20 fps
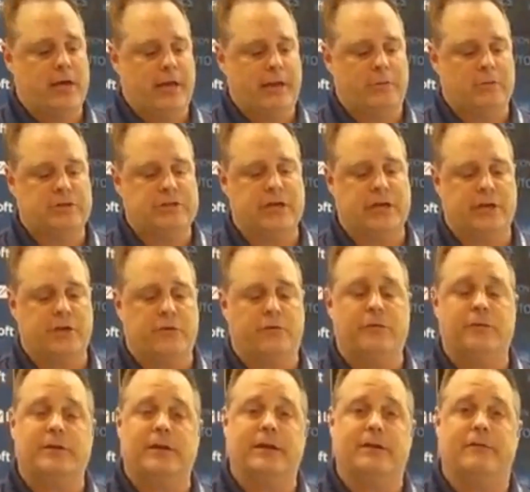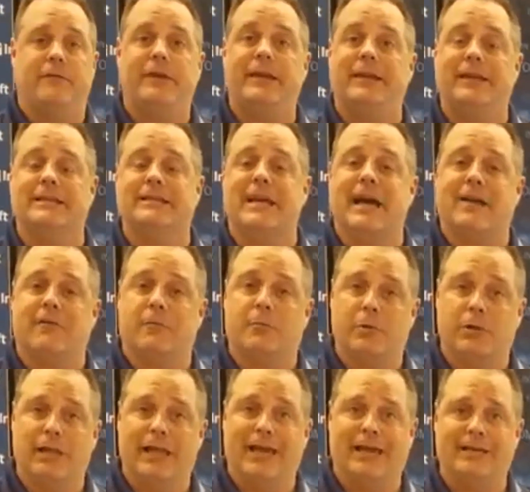It will tell you if any is out
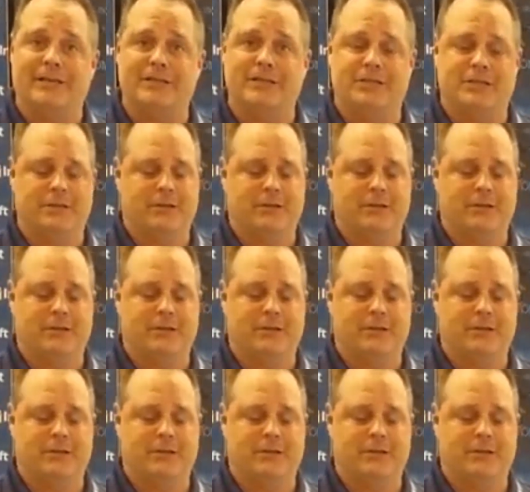of place.